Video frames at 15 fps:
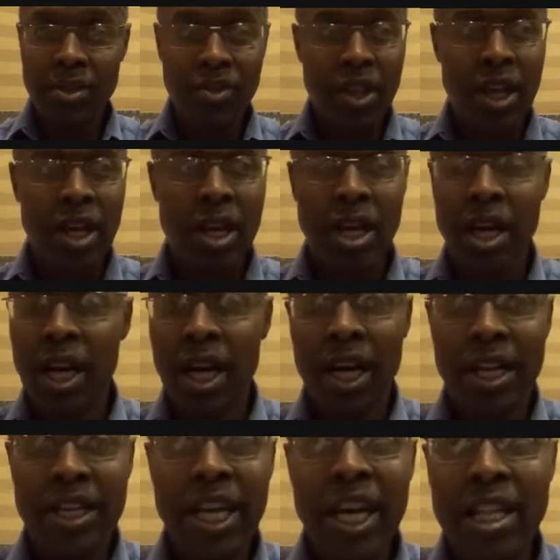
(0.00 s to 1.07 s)

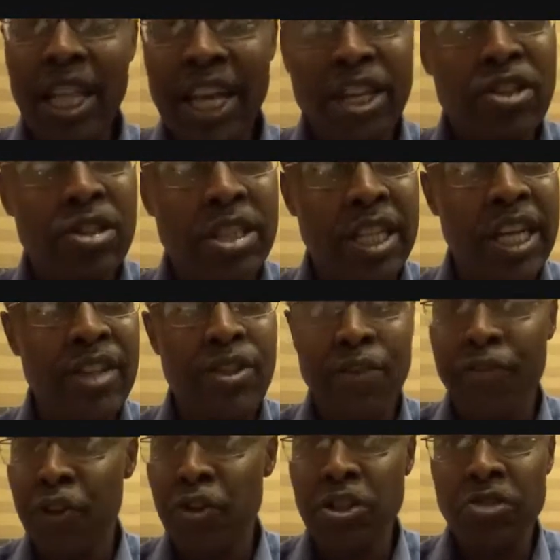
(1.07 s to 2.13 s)
Yeah, like you said, the
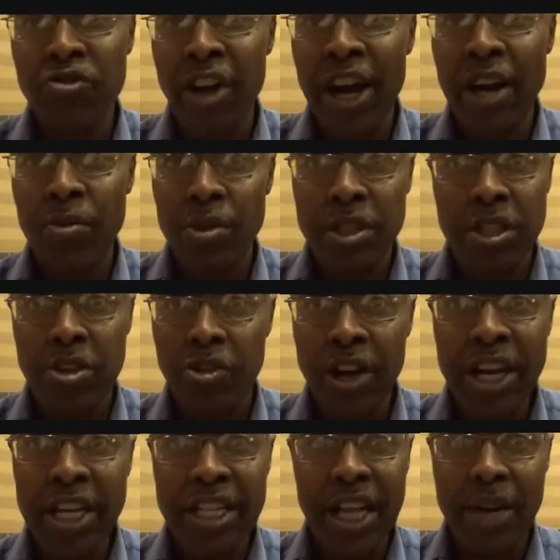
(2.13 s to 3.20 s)
first round was
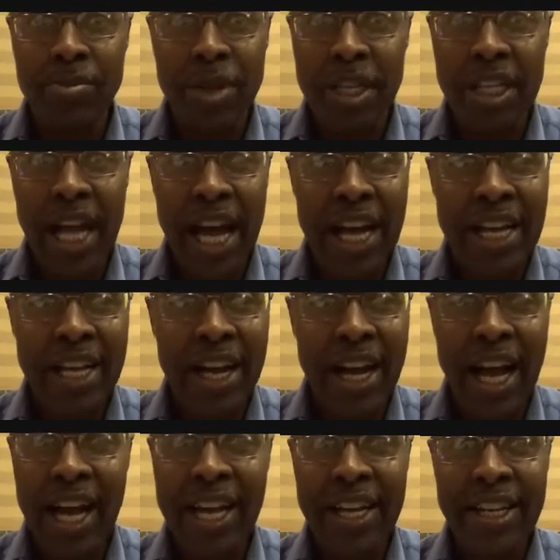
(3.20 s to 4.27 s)
great. I mean, I
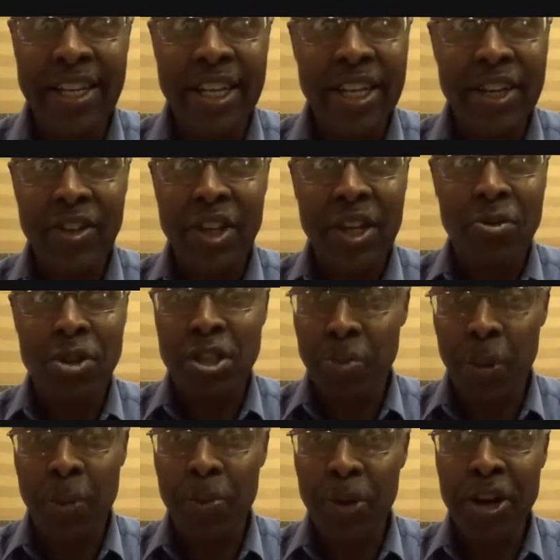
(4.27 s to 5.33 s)
was
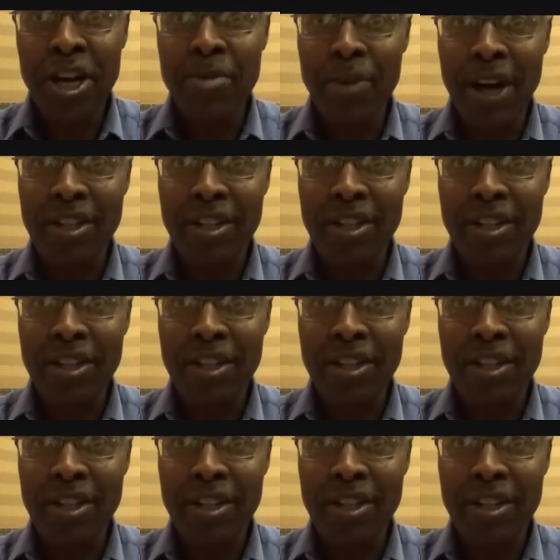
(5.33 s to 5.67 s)
preparing